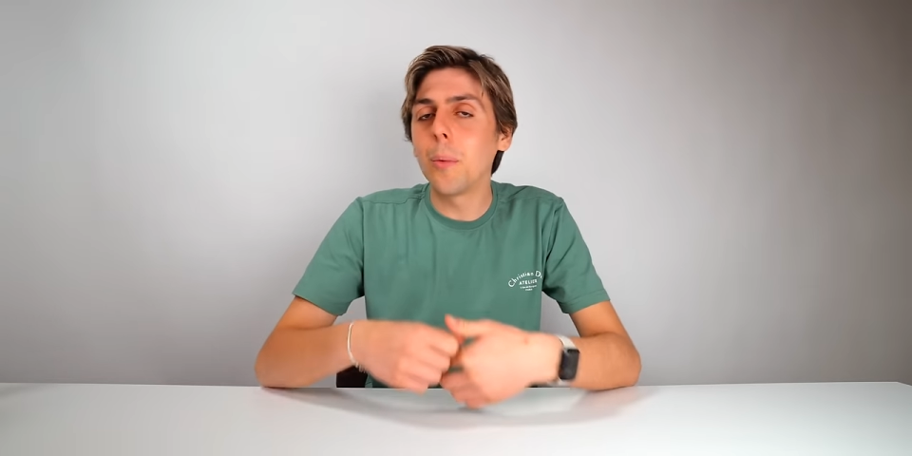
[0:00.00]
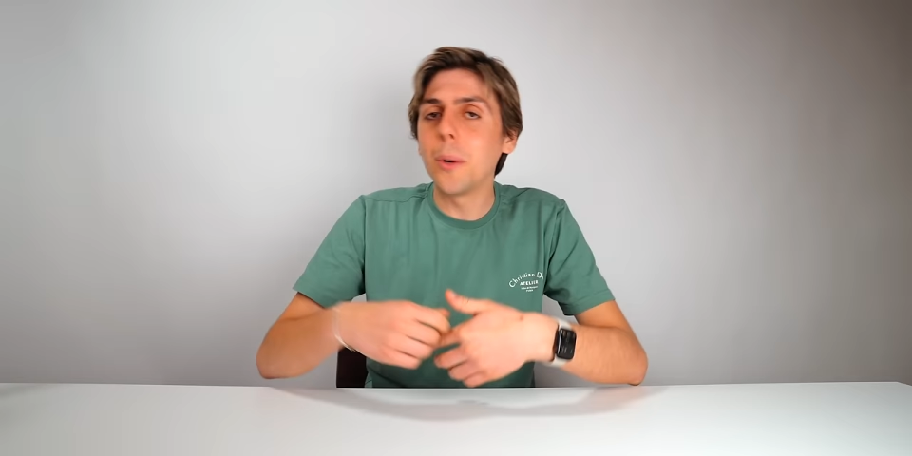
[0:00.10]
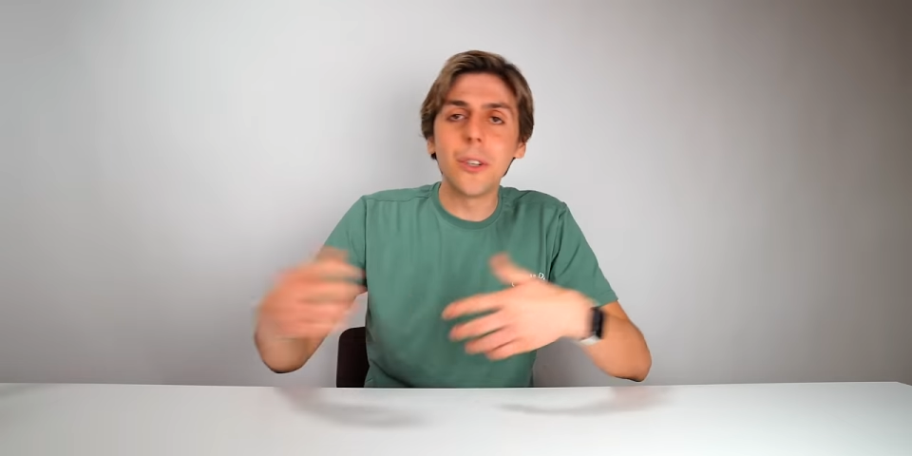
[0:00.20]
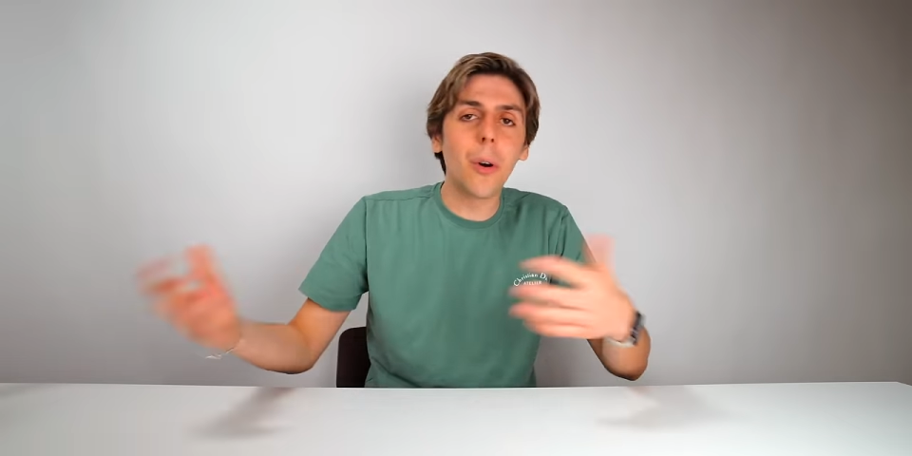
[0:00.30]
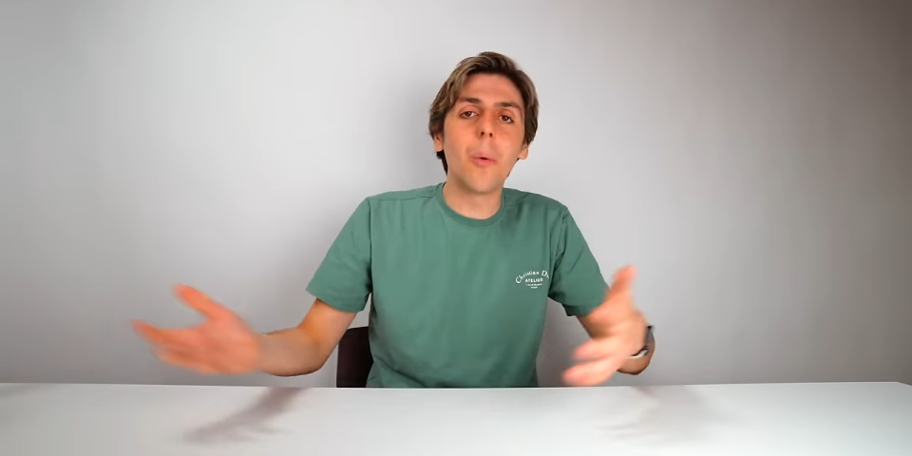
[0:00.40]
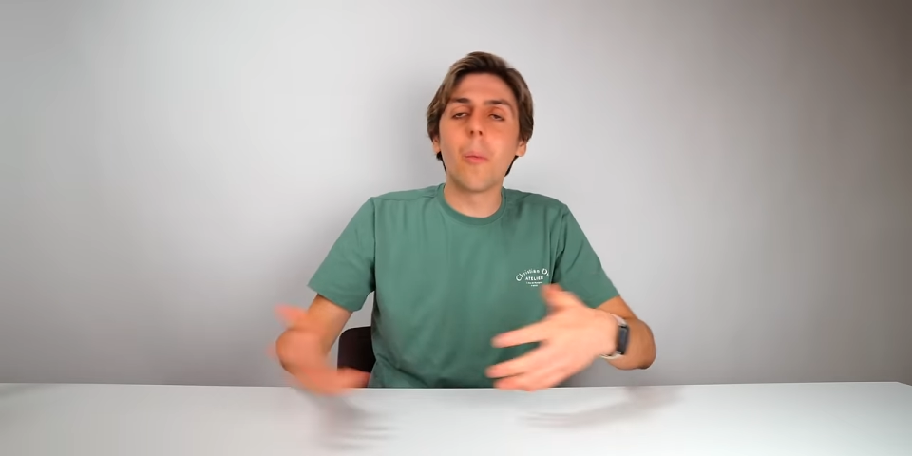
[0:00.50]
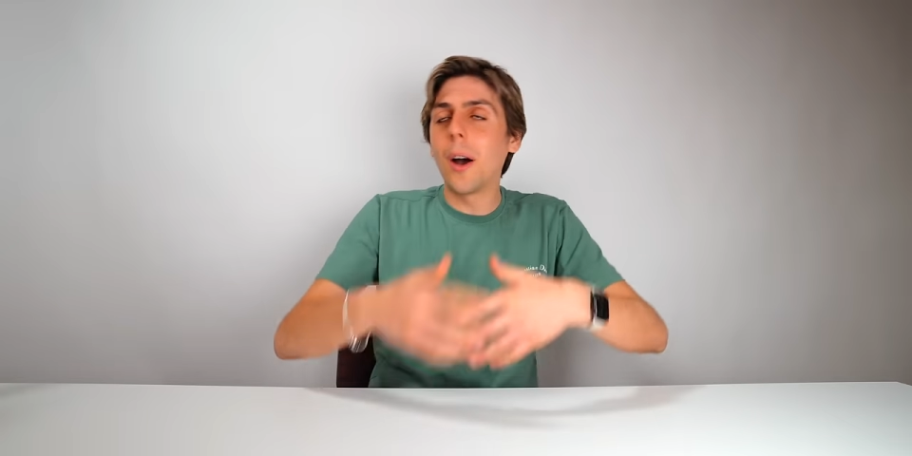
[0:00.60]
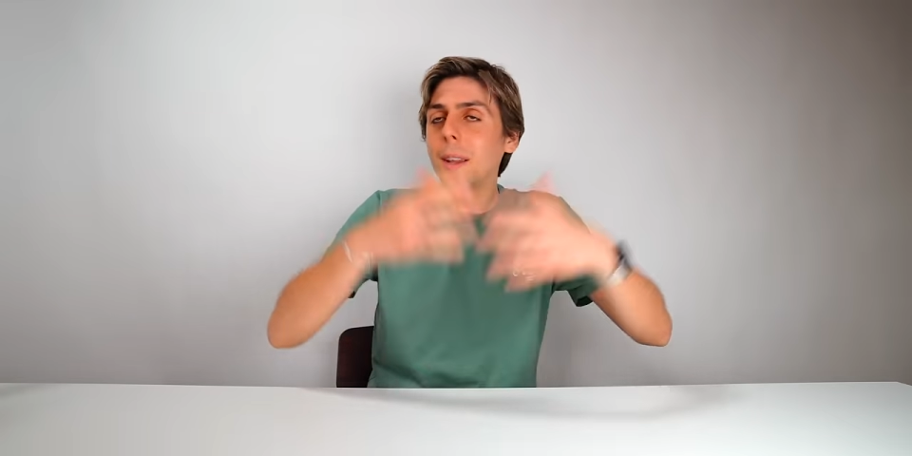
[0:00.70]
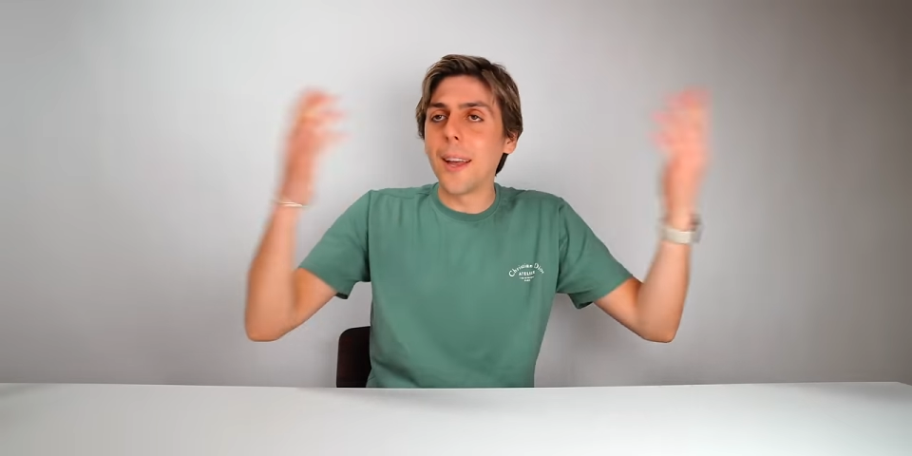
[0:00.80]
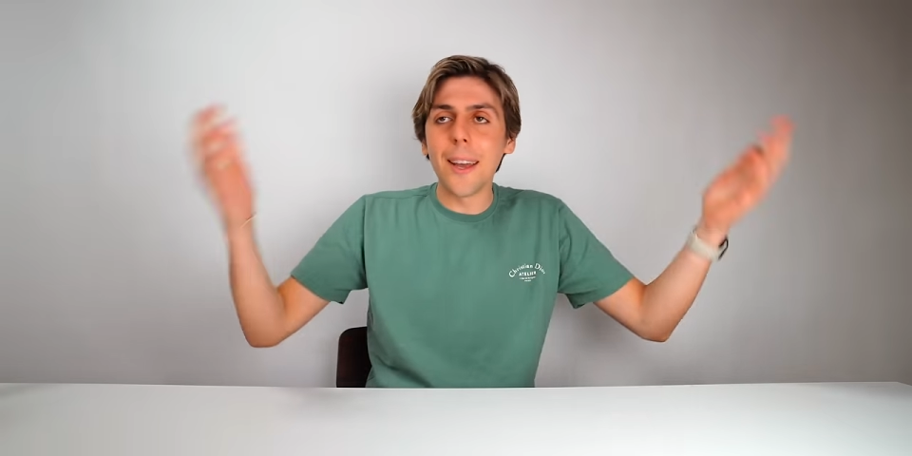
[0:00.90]
and we don't
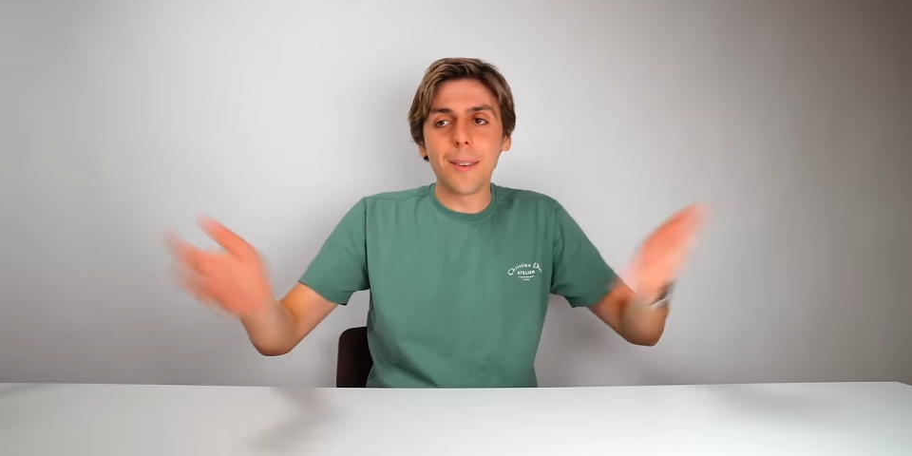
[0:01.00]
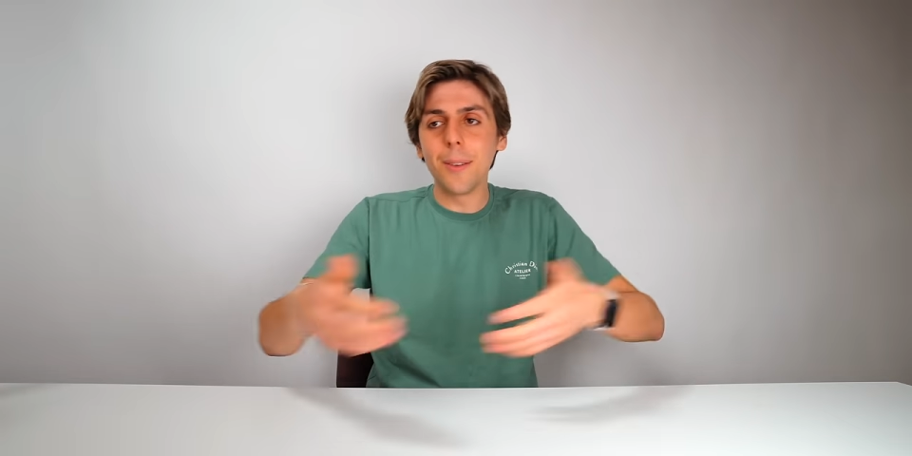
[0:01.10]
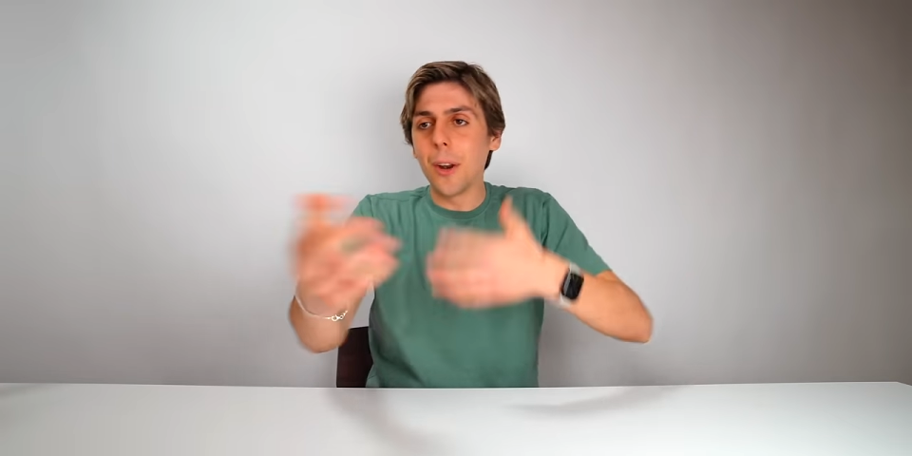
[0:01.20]
want like,